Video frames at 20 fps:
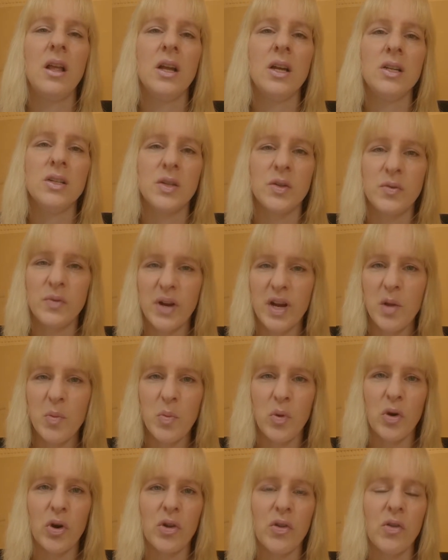So it's very
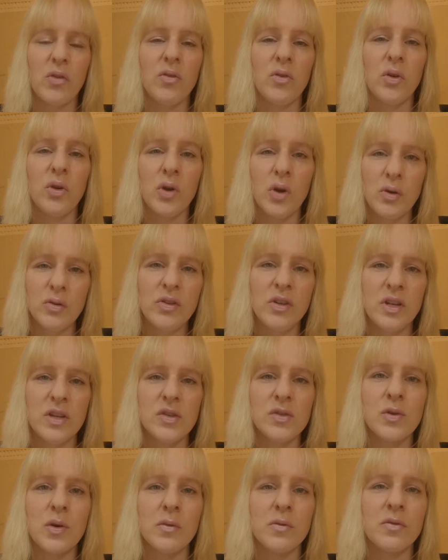important to go to
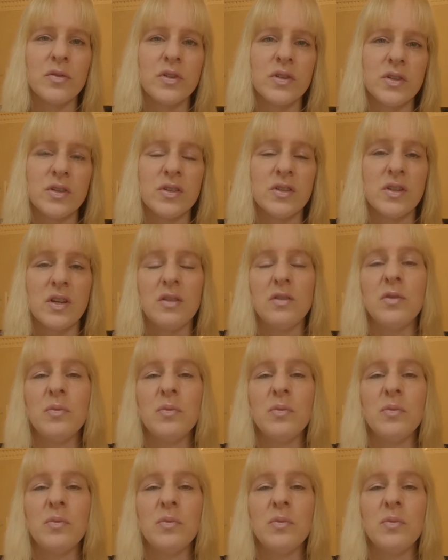these conferences and